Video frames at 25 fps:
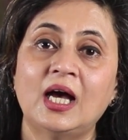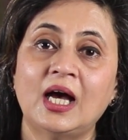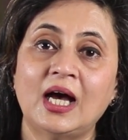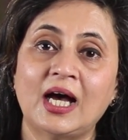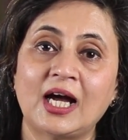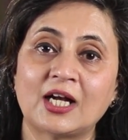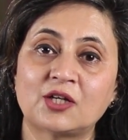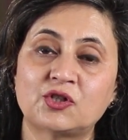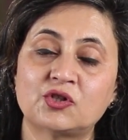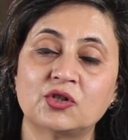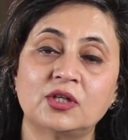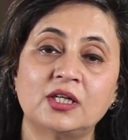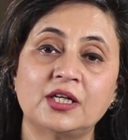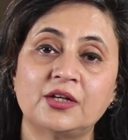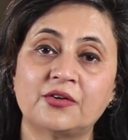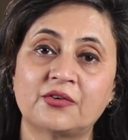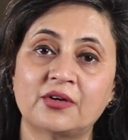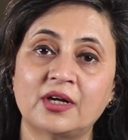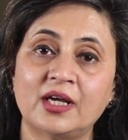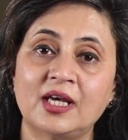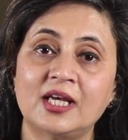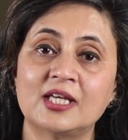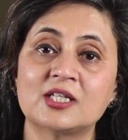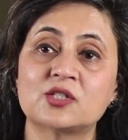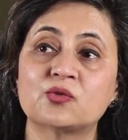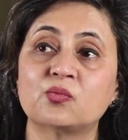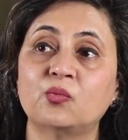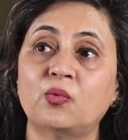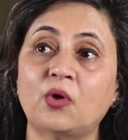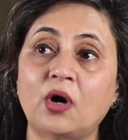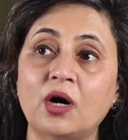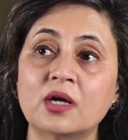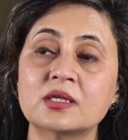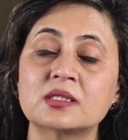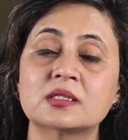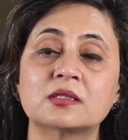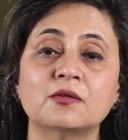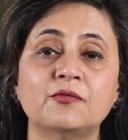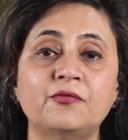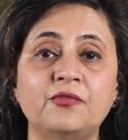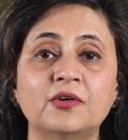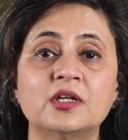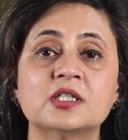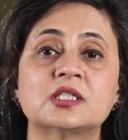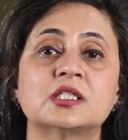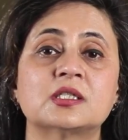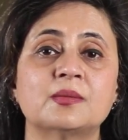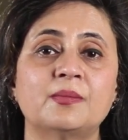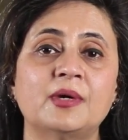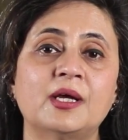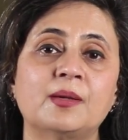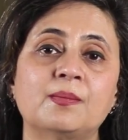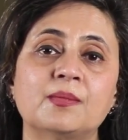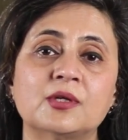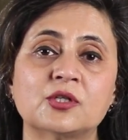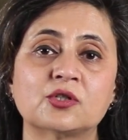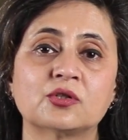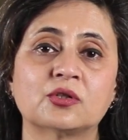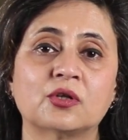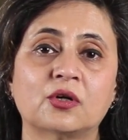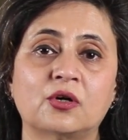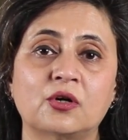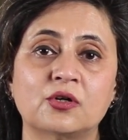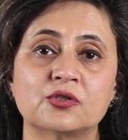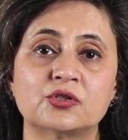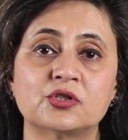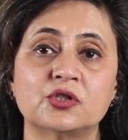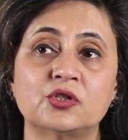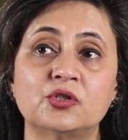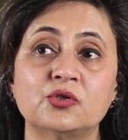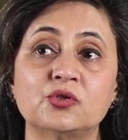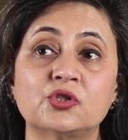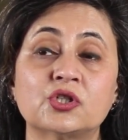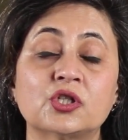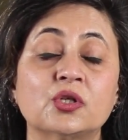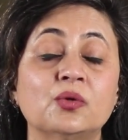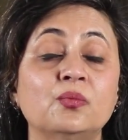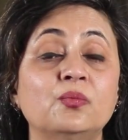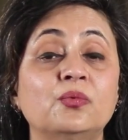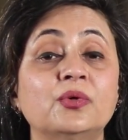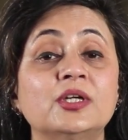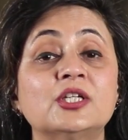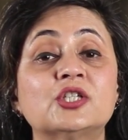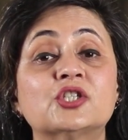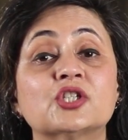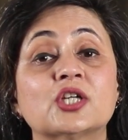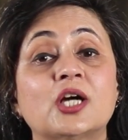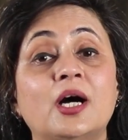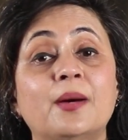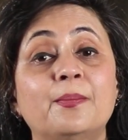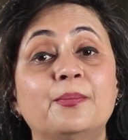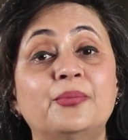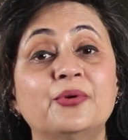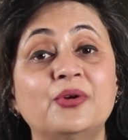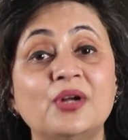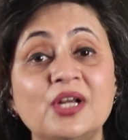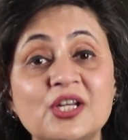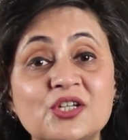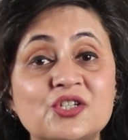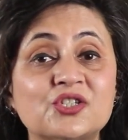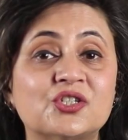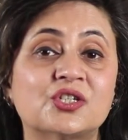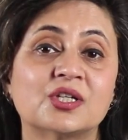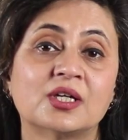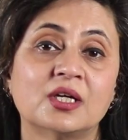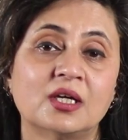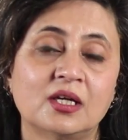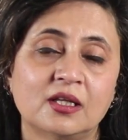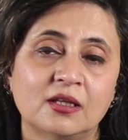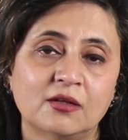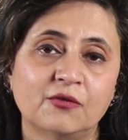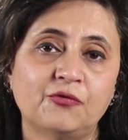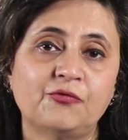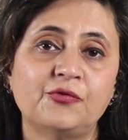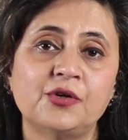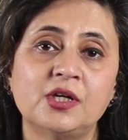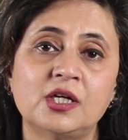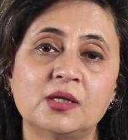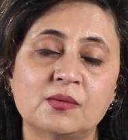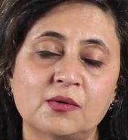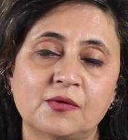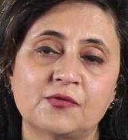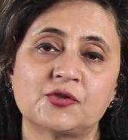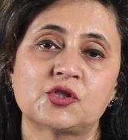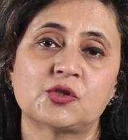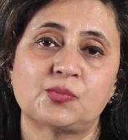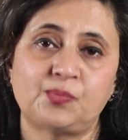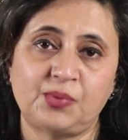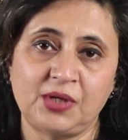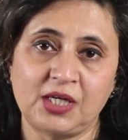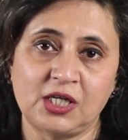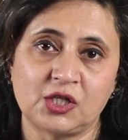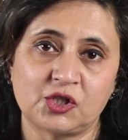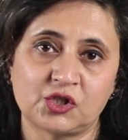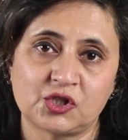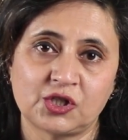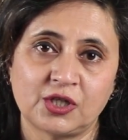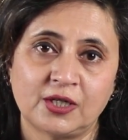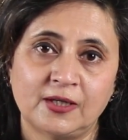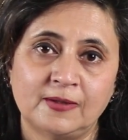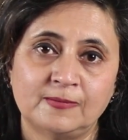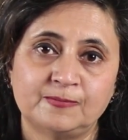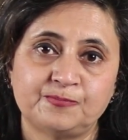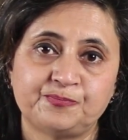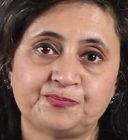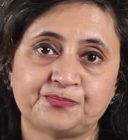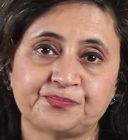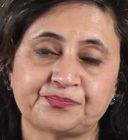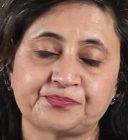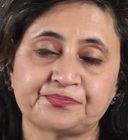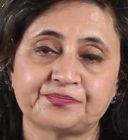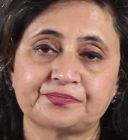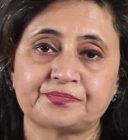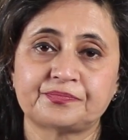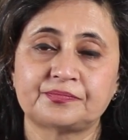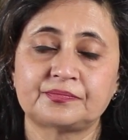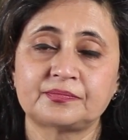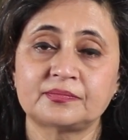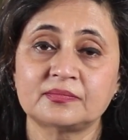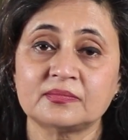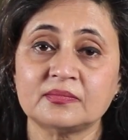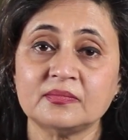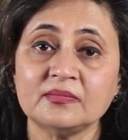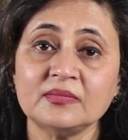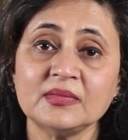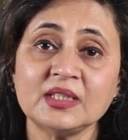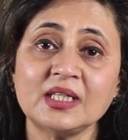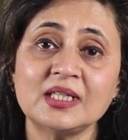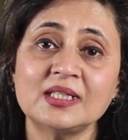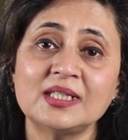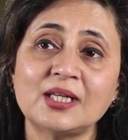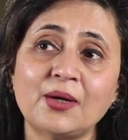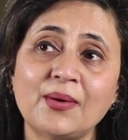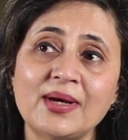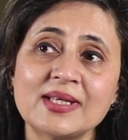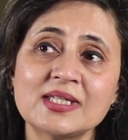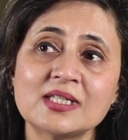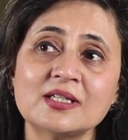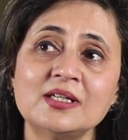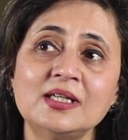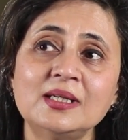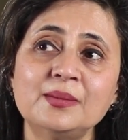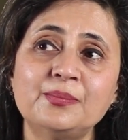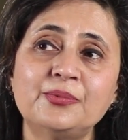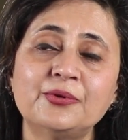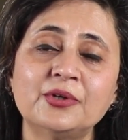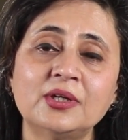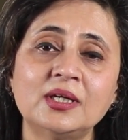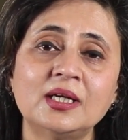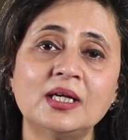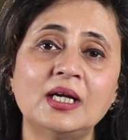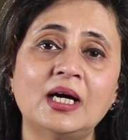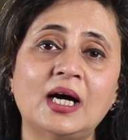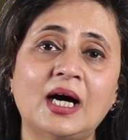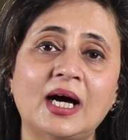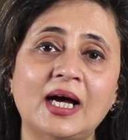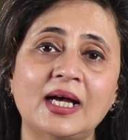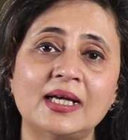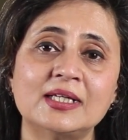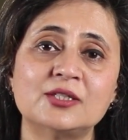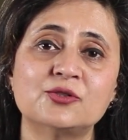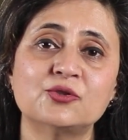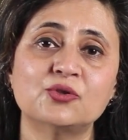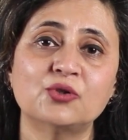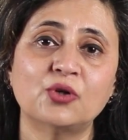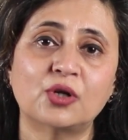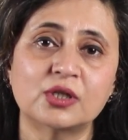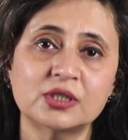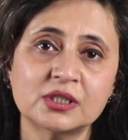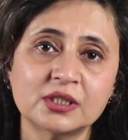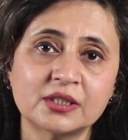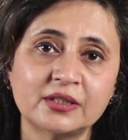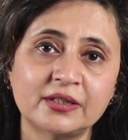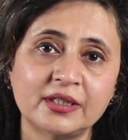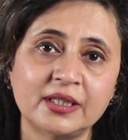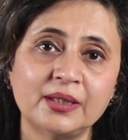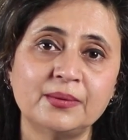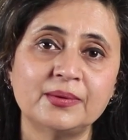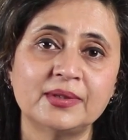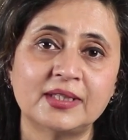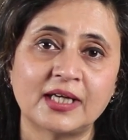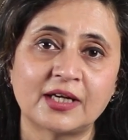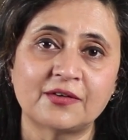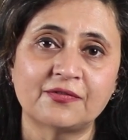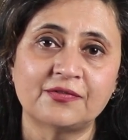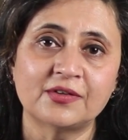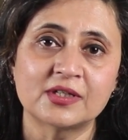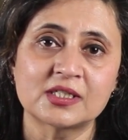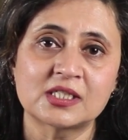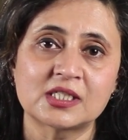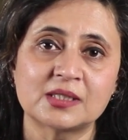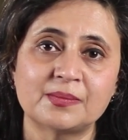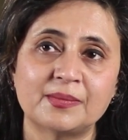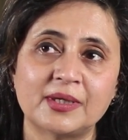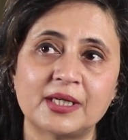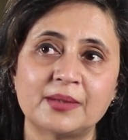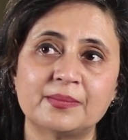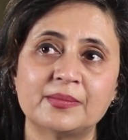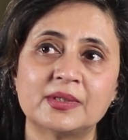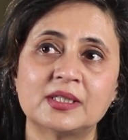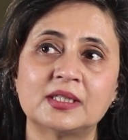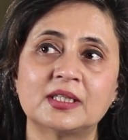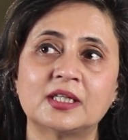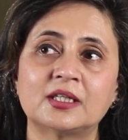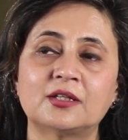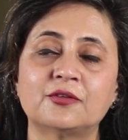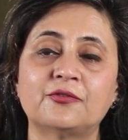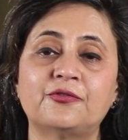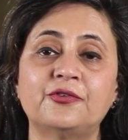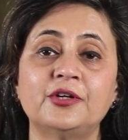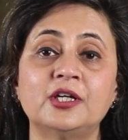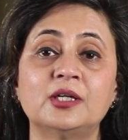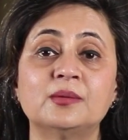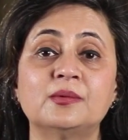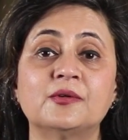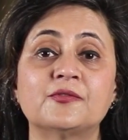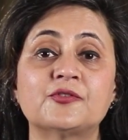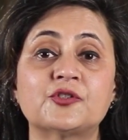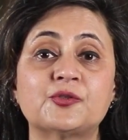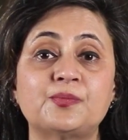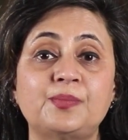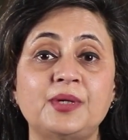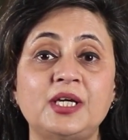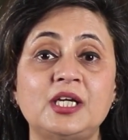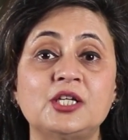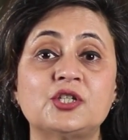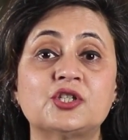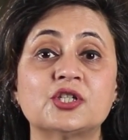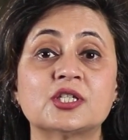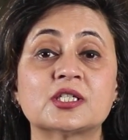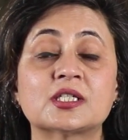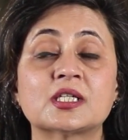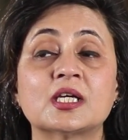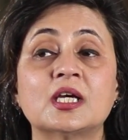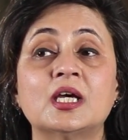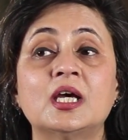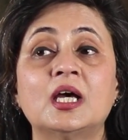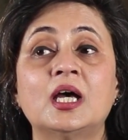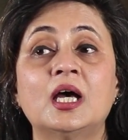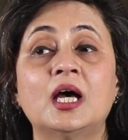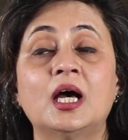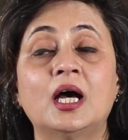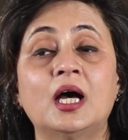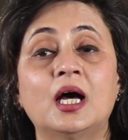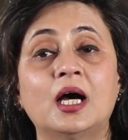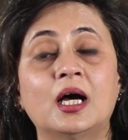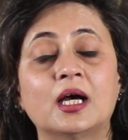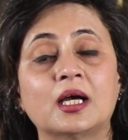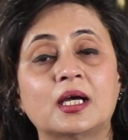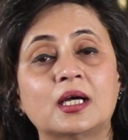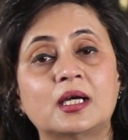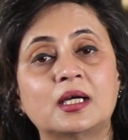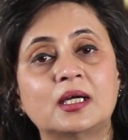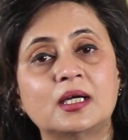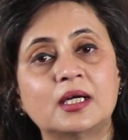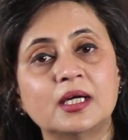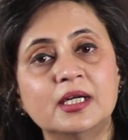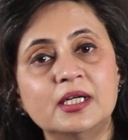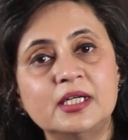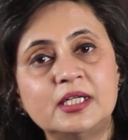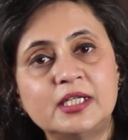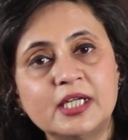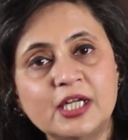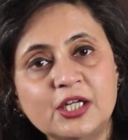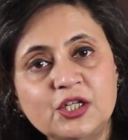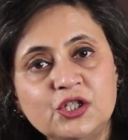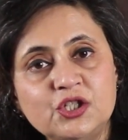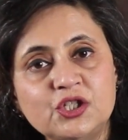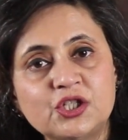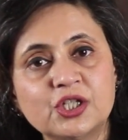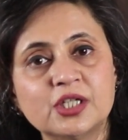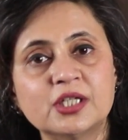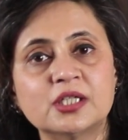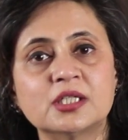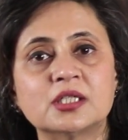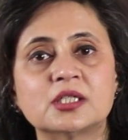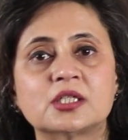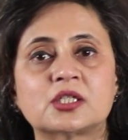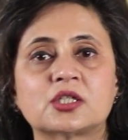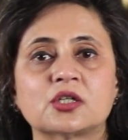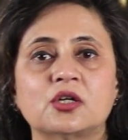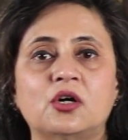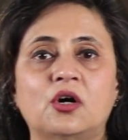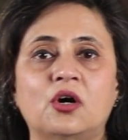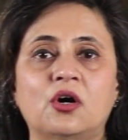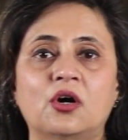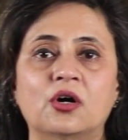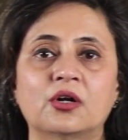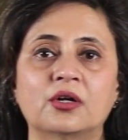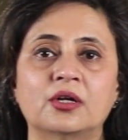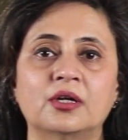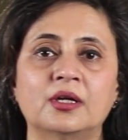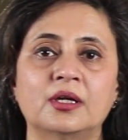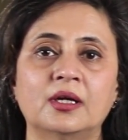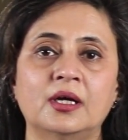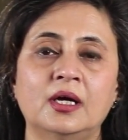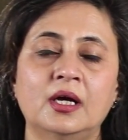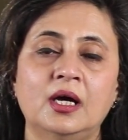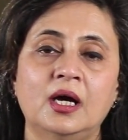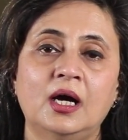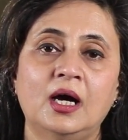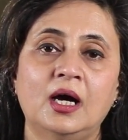actually raised, was the First Amendment to the Constitution, which abridged the freedom of speech. Now, as a liberal, I do not agree with that First Amendment, that the freedom of speech is contingent on